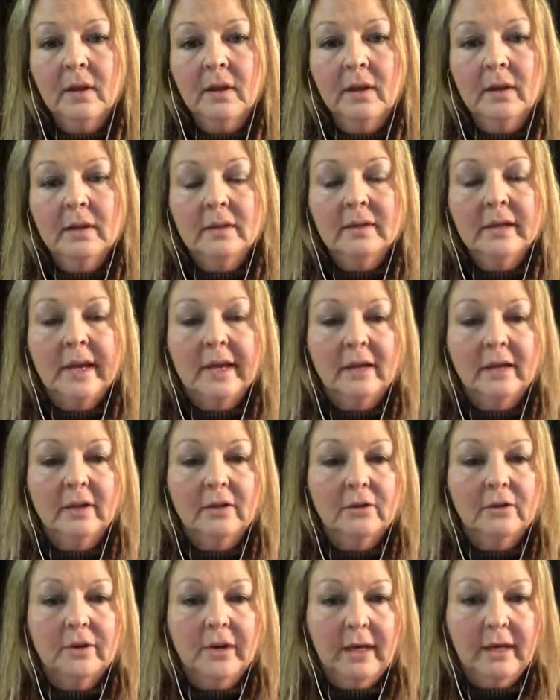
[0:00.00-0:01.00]
taking
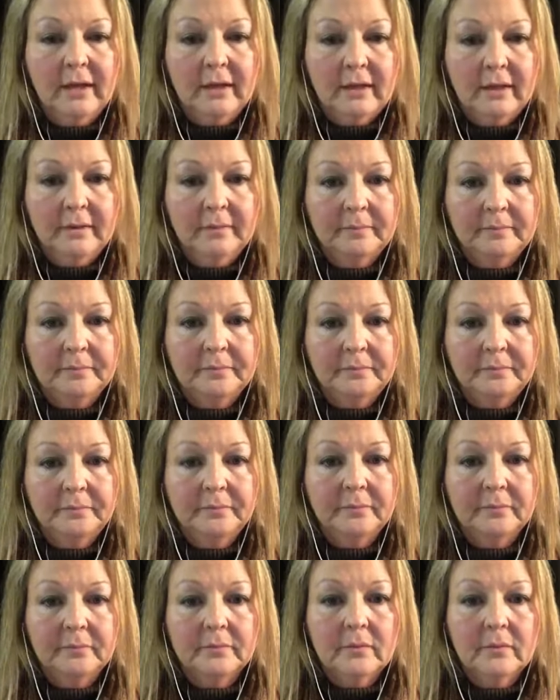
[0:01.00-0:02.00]
credit,
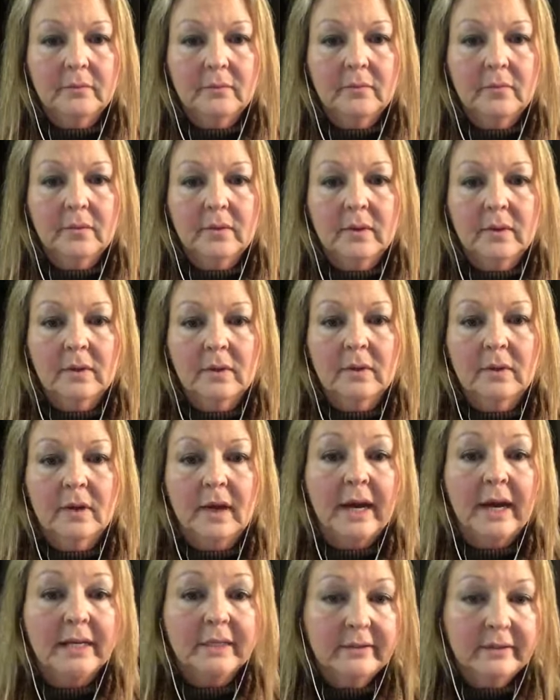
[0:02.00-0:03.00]
I
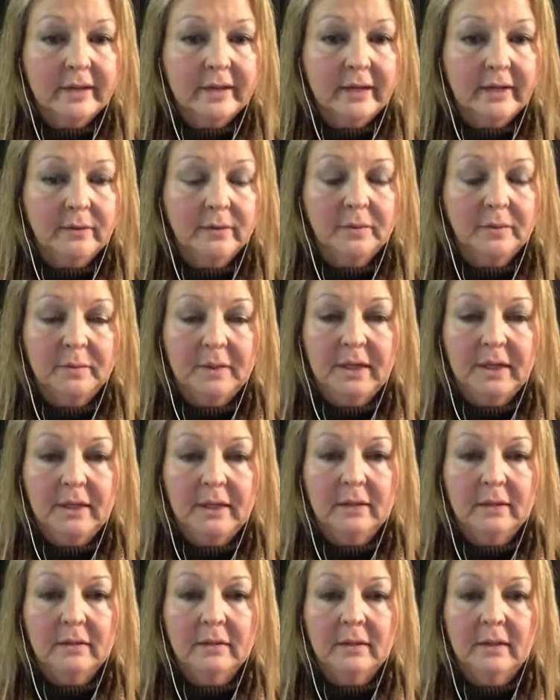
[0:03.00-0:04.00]
say, would be
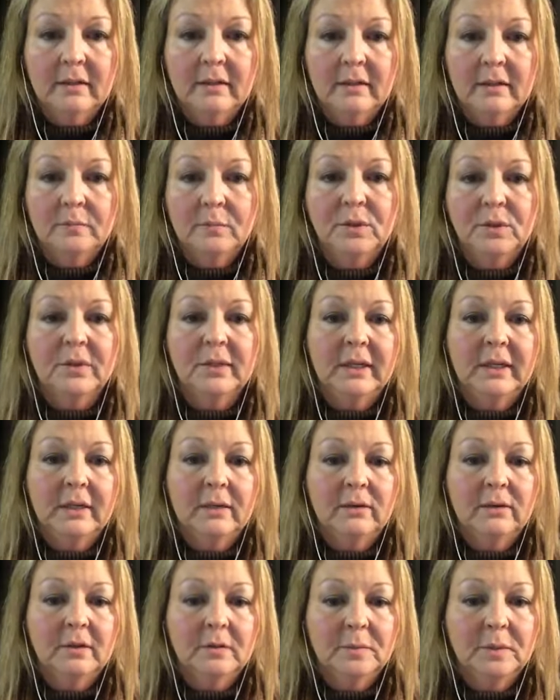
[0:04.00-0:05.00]
in the bully or
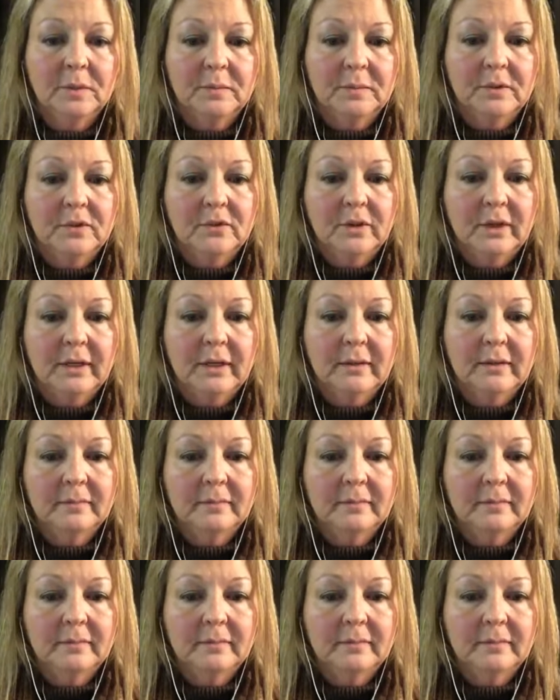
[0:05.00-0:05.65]
the perpetrator.